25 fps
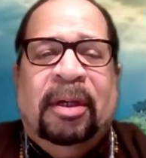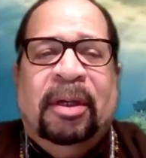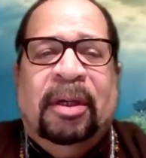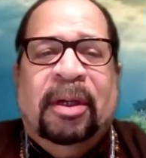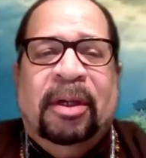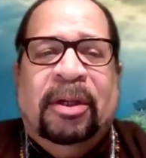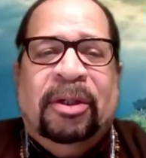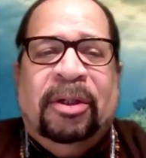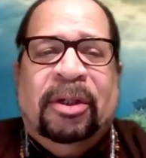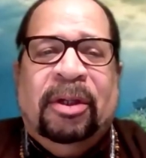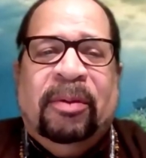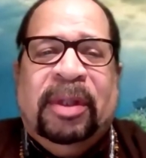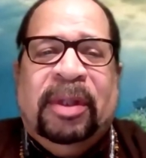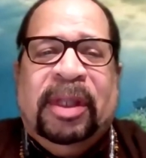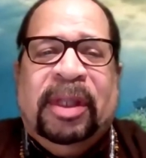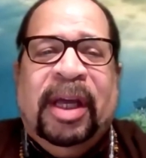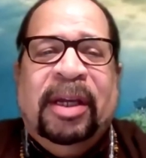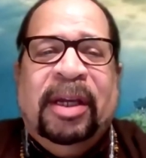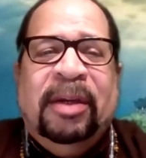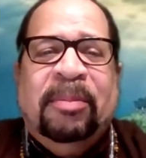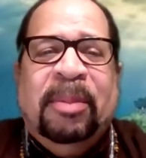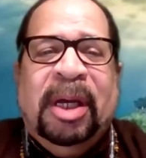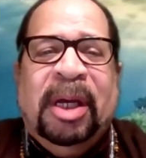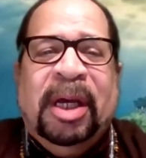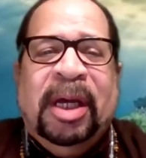So with that
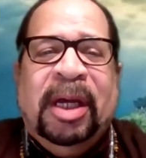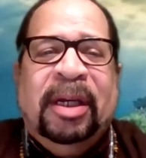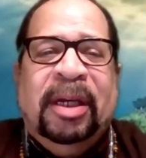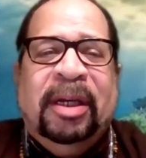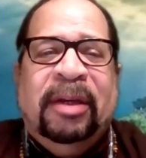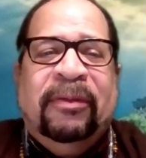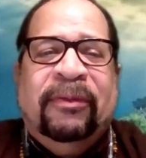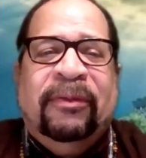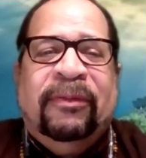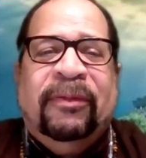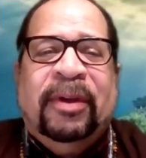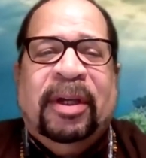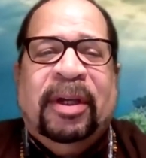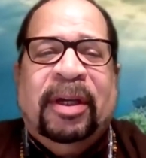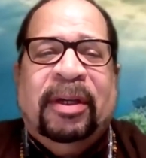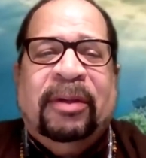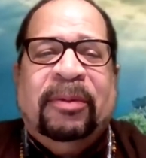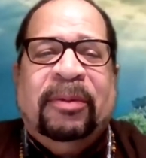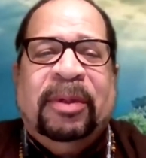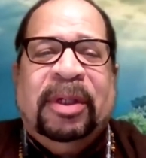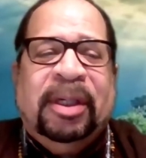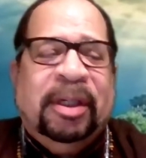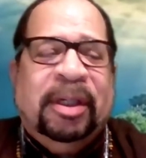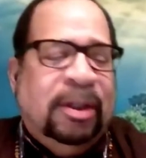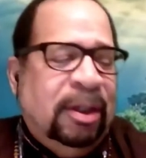in mind, if we
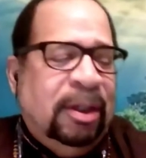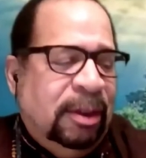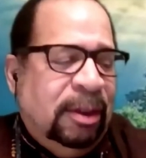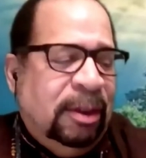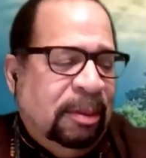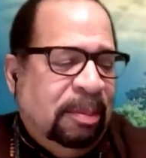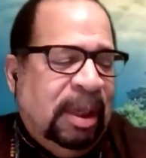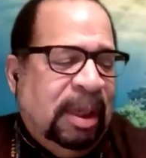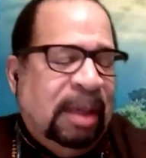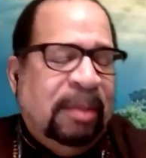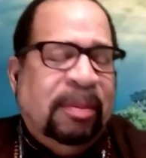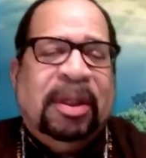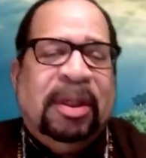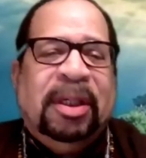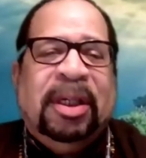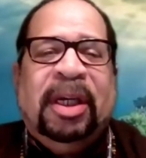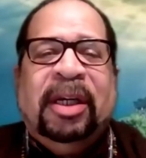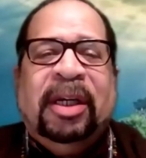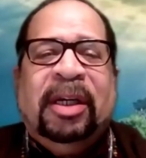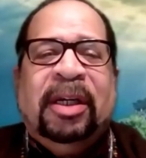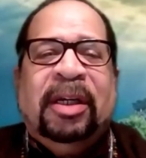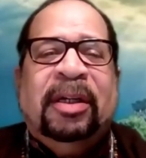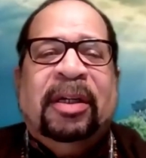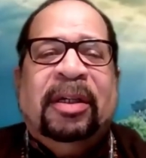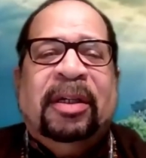could just maybe
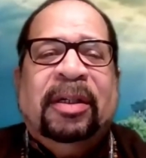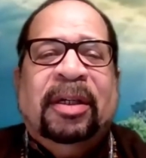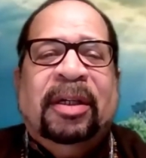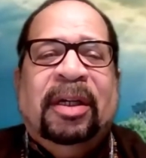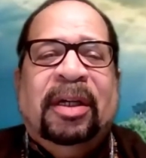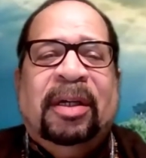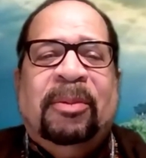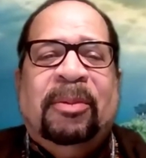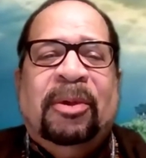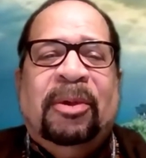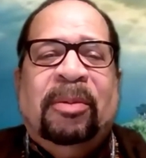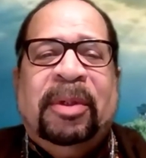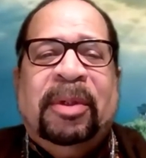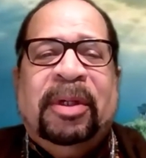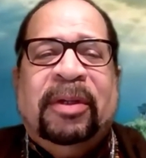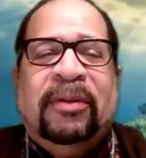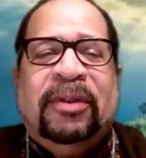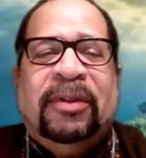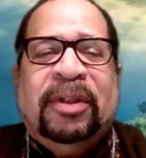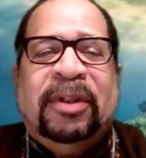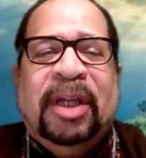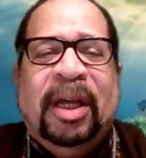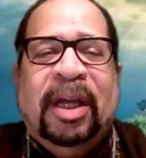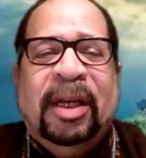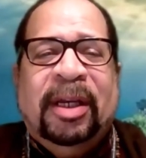take a moment of
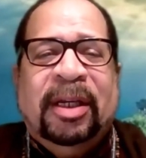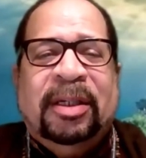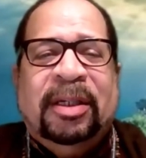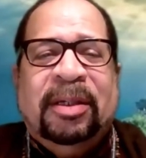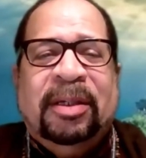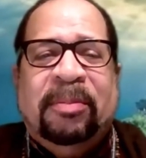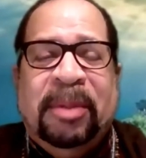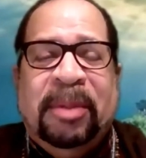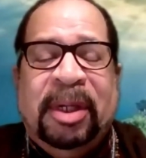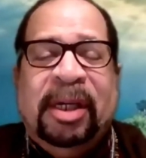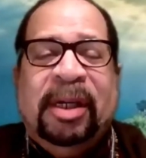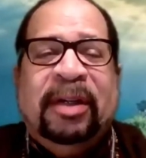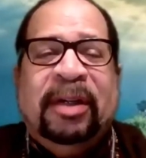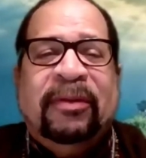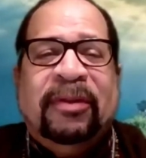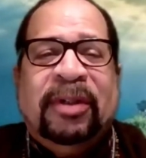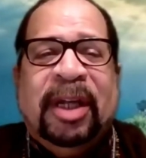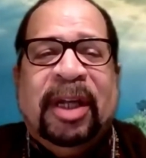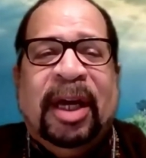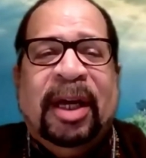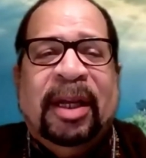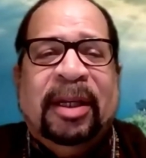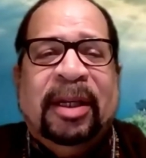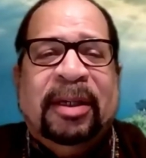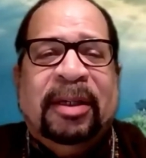silence, a minute of
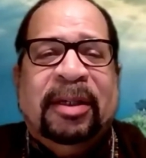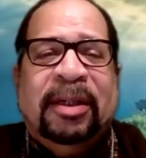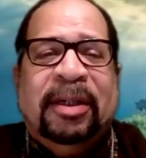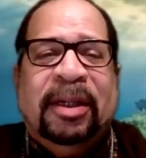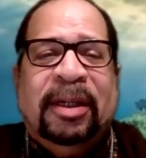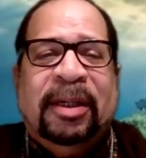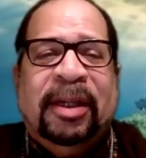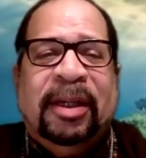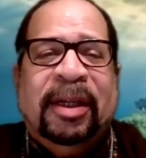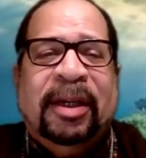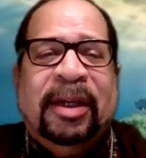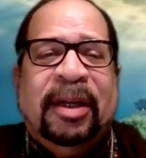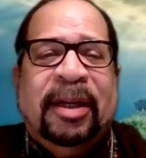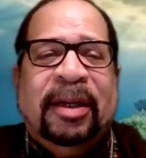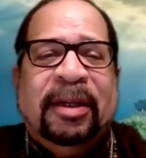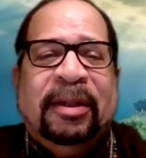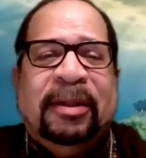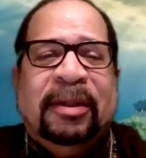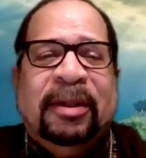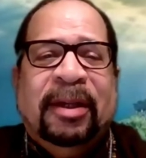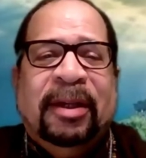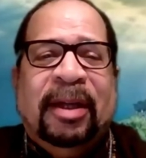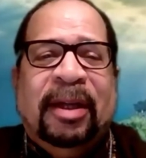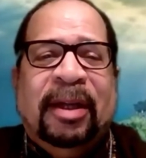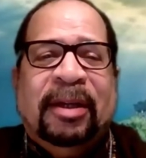silence, and then I'll
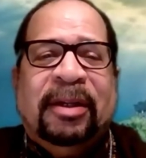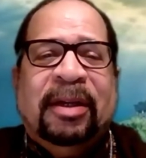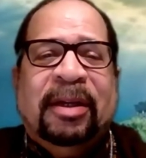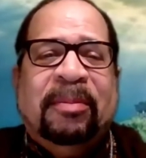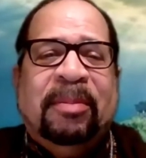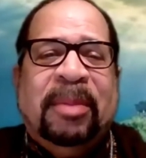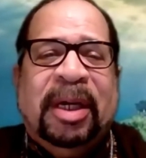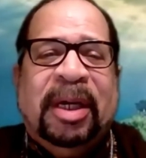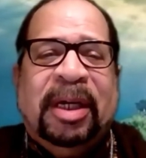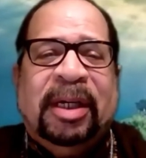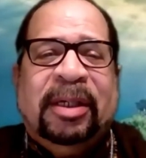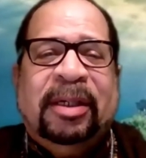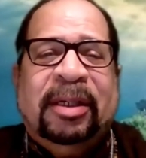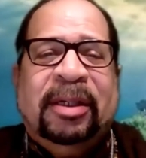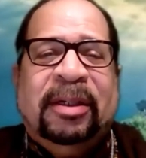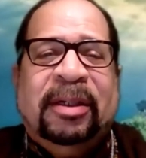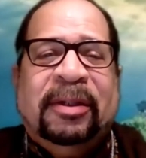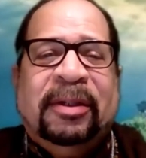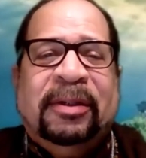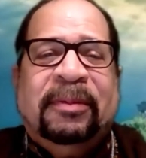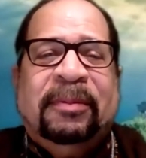come back to you.